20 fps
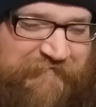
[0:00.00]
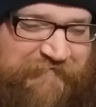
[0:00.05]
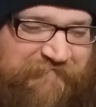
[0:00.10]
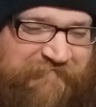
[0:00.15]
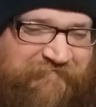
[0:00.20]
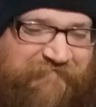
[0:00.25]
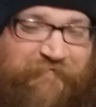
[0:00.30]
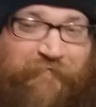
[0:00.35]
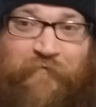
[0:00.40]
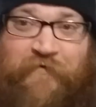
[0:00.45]

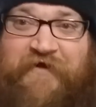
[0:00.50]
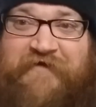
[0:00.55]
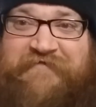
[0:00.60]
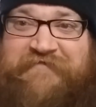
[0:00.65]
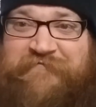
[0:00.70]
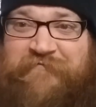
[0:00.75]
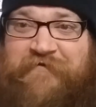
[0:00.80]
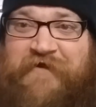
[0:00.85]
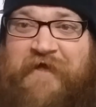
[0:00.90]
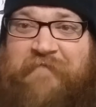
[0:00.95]
for once,
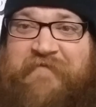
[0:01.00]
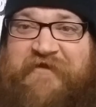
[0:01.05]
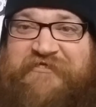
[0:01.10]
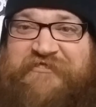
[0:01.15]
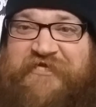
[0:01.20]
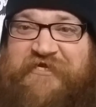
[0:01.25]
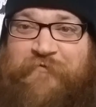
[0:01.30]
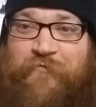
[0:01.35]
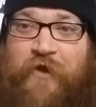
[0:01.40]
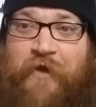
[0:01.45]
we're not
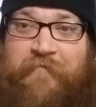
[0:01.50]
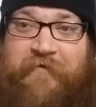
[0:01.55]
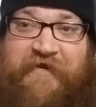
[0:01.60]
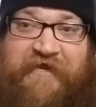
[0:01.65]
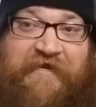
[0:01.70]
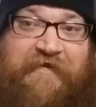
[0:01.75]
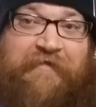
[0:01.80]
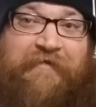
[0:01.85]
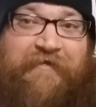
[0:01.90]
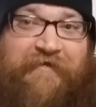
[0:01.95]
mentioning Robert
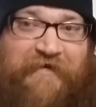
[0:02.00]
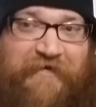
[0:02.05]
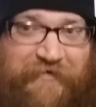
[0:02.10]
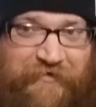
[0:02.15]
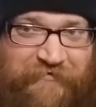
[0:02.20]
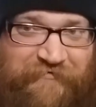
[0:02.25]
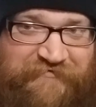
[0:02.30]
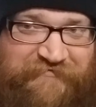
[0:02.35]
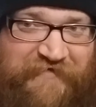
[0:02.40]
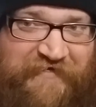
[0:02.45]
Englund in
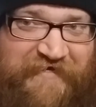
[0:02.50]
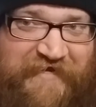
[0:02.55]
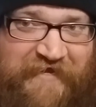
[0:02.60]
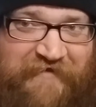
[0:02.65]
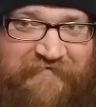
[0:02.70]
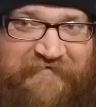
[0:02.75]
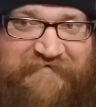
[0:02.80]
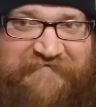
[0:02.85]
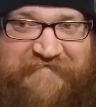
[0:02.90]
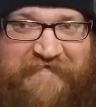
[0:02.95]
news right now,
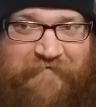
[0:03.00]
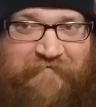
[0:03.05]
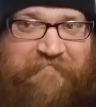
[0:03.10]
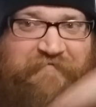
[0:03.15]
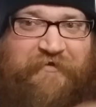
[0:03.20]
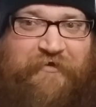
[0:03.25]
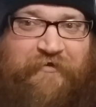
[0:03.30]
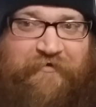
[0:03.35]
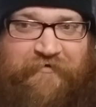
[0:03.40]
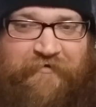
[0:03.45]
because that would be
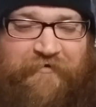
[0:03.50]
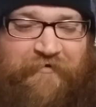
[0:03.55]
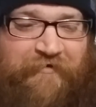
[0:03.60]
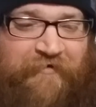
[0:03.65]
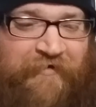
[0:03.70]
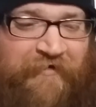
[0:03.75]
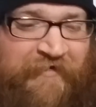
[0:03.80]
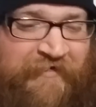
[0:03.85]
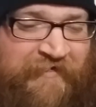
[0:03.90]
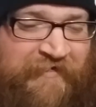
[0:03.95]
all her.
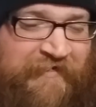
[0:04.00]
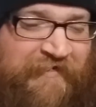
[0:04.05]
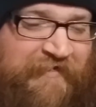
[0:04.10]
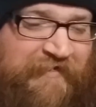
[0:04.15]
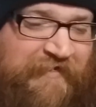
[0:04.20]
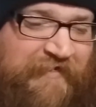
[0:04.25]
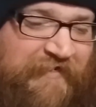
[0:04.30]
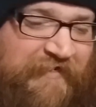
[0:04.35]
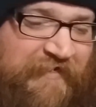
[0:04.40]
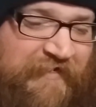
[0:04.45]

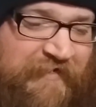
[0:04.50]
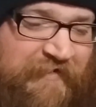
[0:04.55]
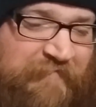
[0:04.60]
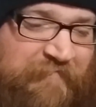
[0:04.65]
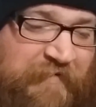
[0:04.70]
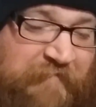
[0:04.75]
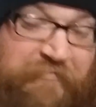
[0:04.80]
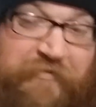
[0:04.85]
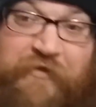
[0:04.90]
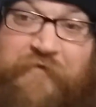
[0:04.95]

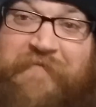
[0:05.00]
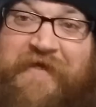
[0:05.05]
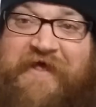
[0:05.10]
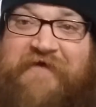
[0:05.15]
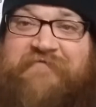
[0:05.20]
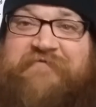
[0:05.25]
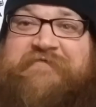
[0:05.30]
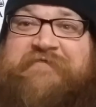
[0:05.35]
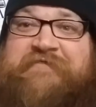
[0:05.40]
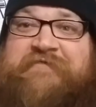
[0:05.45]
But
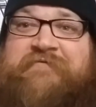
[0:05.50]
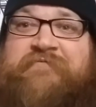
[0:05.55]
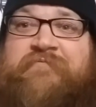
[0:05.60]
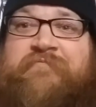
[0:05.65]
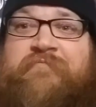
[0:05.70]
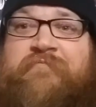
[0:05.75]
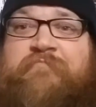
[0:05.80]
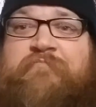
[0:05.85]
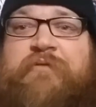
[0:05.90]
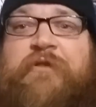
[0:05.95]
Blumhouse,
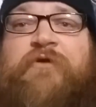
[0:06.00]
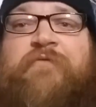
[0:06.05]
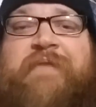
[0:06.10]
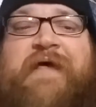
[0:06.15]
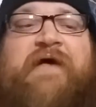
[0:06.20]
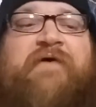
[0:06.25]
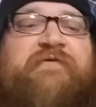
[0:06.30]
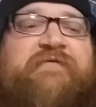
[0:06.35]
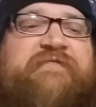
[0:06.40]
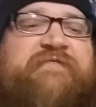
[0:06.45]

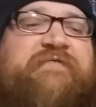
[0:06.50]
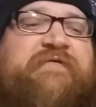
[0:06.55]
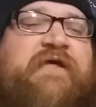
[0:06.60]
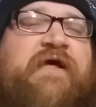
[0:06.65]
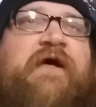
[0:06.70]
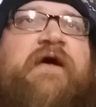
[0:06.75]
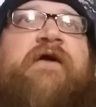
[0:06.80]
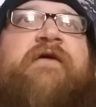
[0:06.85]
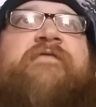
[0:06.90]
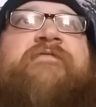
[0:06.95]

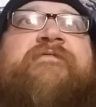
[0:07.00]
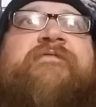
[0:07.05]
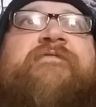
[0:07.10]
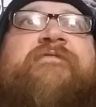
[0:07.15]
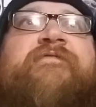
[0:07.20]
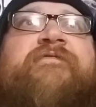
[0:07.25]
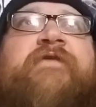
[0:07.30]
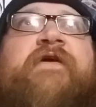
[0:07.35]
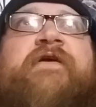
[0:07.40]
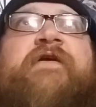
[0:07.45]
God
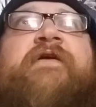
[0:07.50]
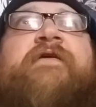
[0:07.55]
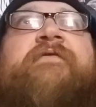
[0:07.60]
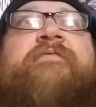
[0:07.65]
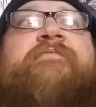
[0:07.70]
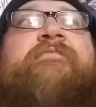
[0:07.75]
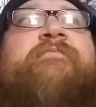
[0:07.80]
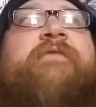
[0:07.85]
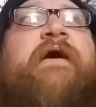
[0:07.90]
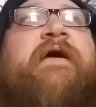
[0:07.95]

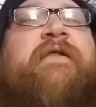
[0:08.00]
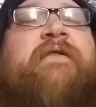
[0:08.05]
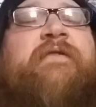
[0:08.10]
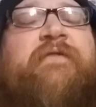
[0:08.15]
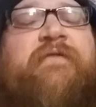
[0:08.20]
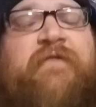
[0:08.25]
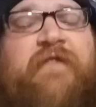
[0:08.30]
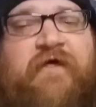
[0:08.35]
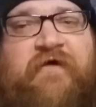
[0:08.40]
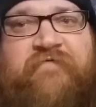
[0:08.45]
fucking, I
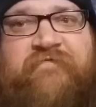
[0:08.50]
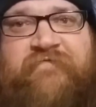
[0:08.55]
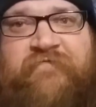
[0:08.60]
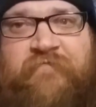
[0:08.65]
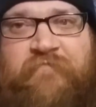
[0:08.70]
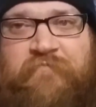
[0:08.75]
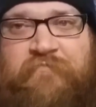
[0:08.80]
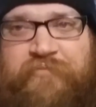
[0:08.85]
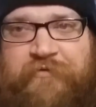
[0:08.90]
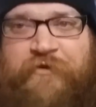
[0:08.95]
love
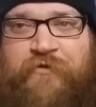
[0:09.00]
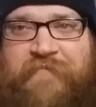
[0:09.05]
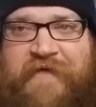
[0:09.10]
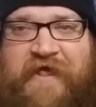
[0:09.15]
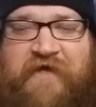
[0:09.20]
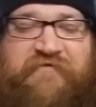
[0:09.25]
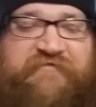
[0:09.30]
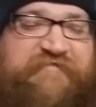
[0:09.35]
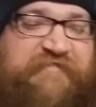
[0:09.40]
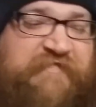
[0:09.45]
Blumhouse.